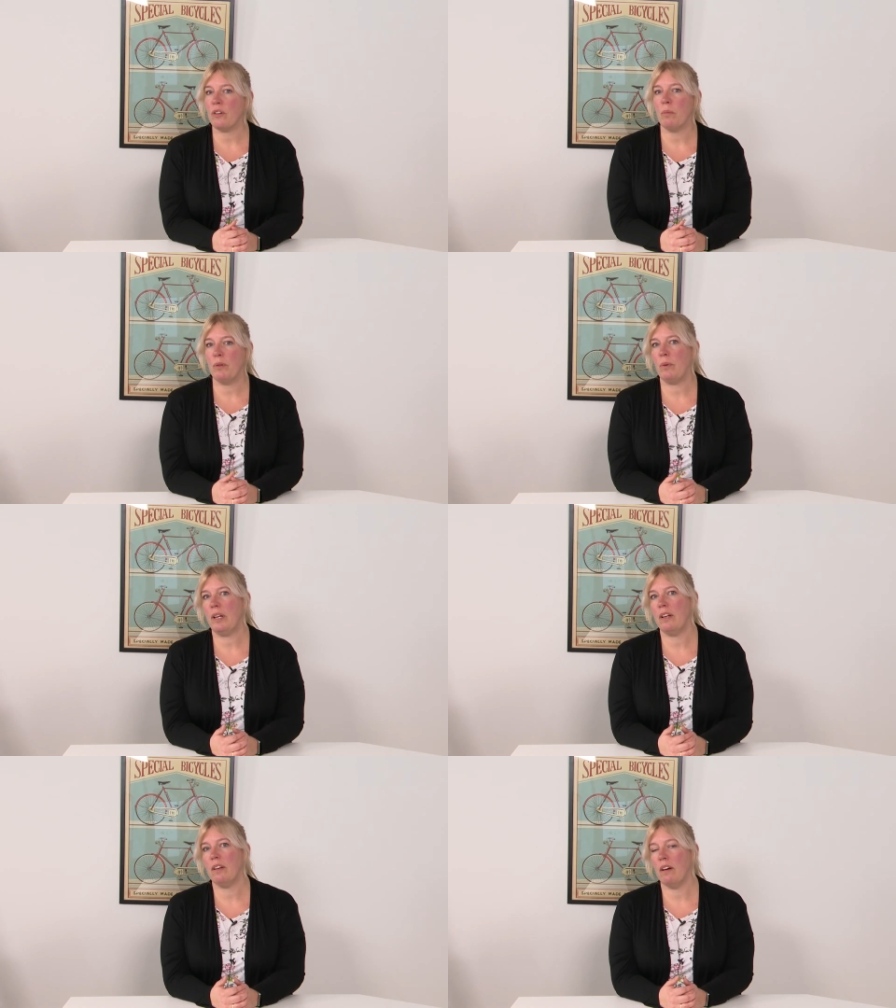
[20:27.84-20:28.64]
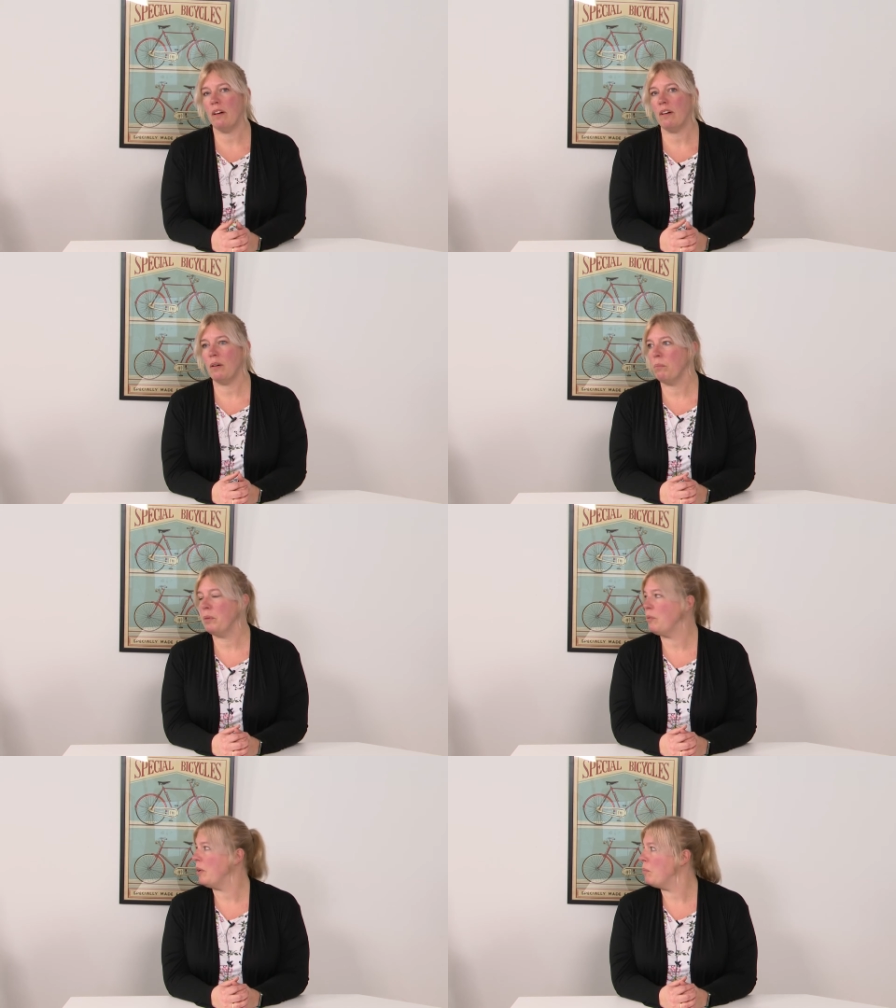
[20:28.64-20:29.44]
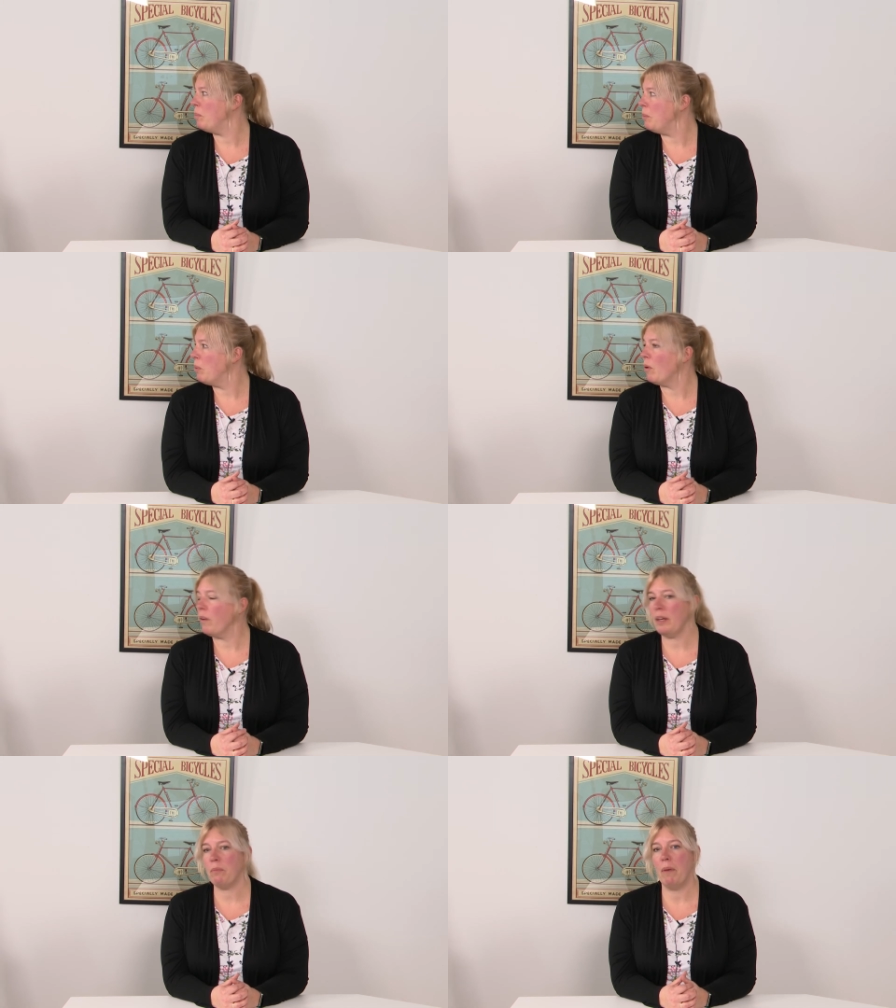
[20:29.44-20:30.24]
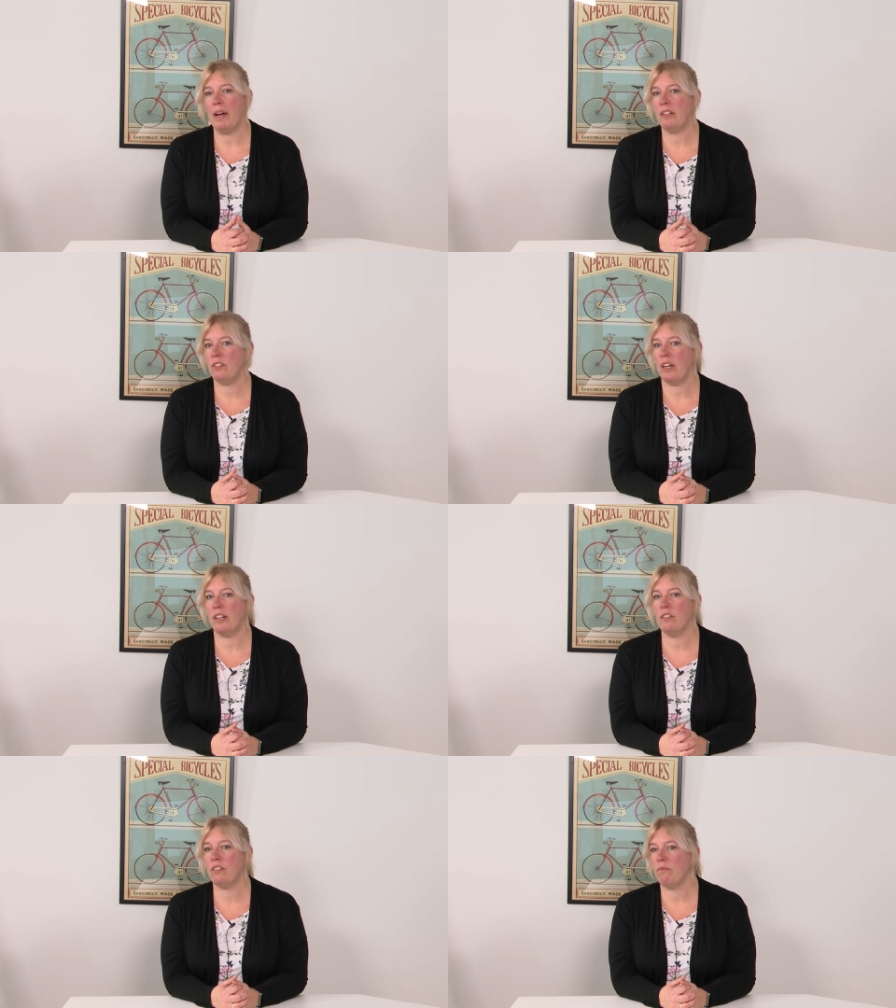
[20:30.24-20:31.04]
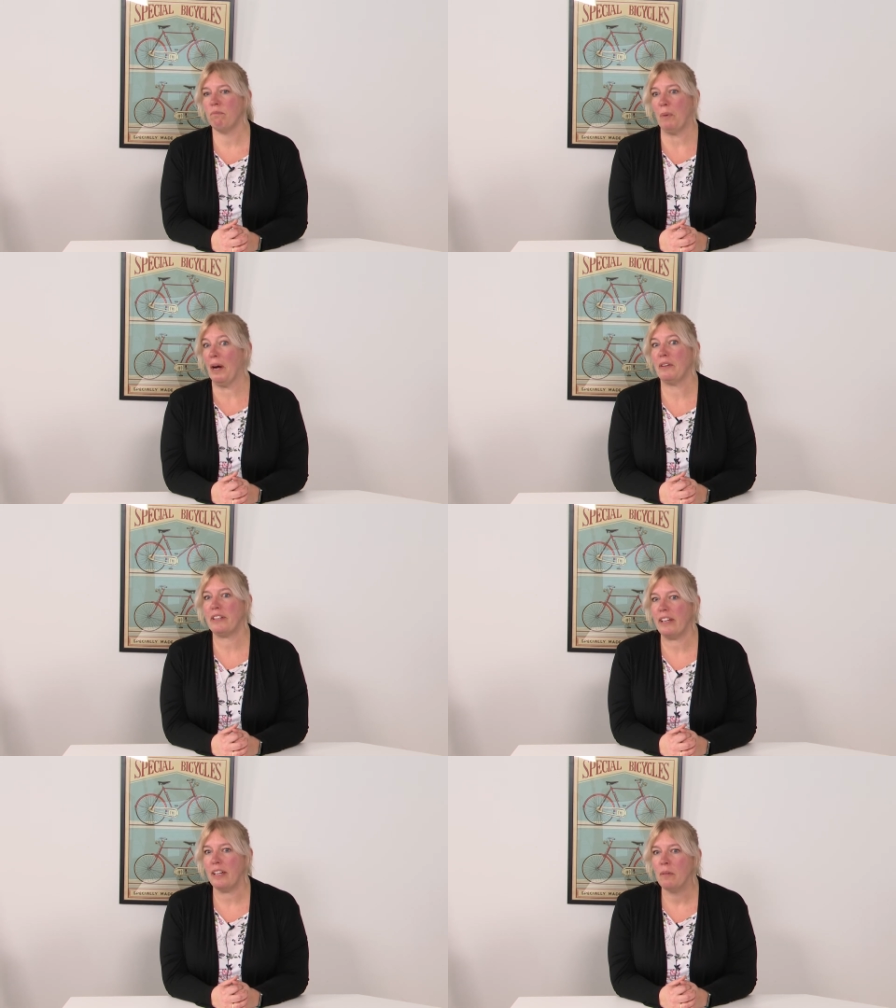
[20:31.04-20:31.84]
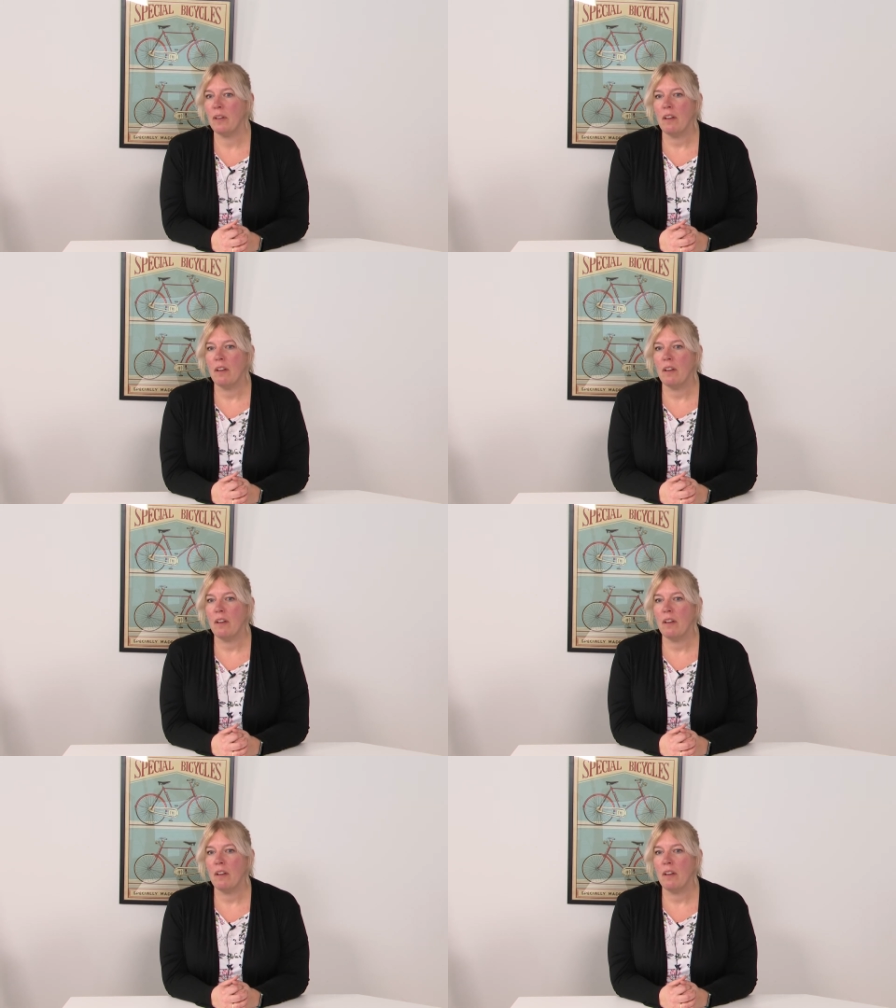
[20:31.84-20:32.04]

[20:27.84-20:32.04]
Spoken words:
between people, it may change wildly.